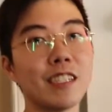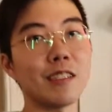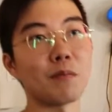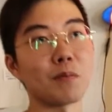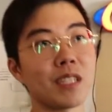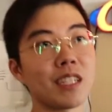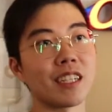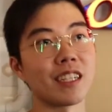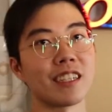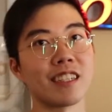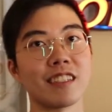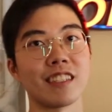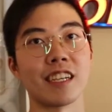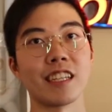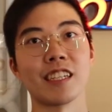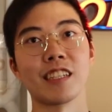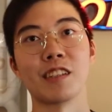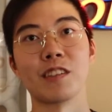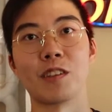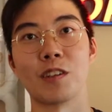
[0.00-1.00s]
it because I
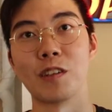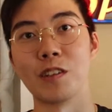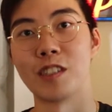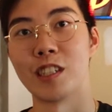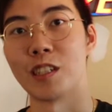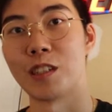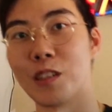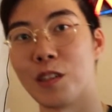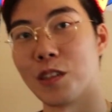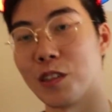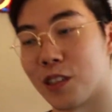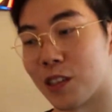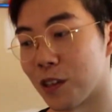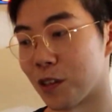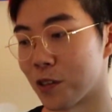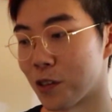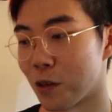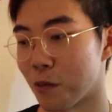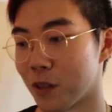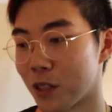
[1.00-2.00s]
think the turn signals look
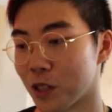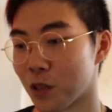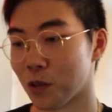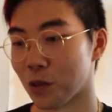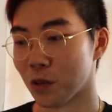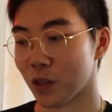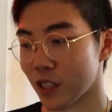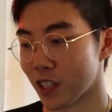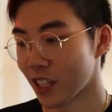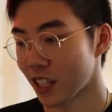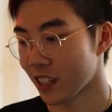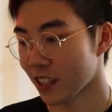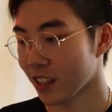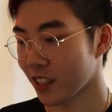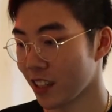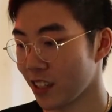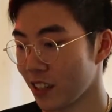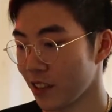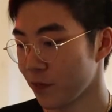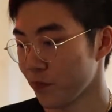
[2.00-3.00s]
so much cooler.
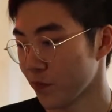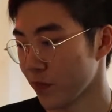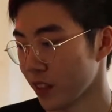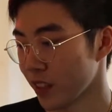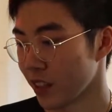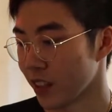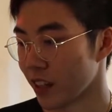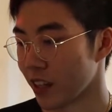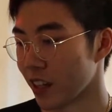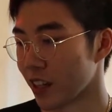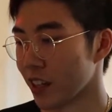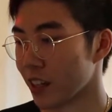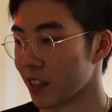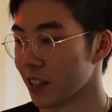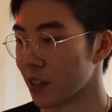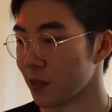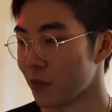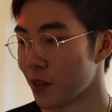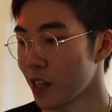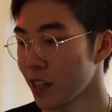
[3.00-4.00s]
And
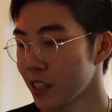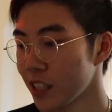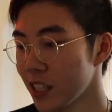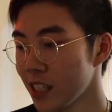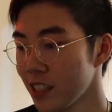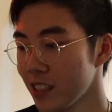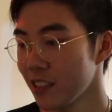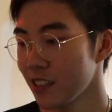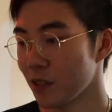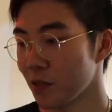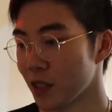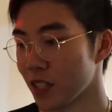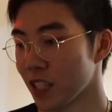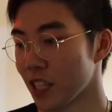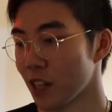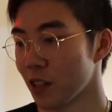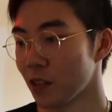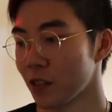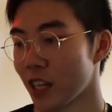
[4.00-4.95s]
the fog lights with the yellow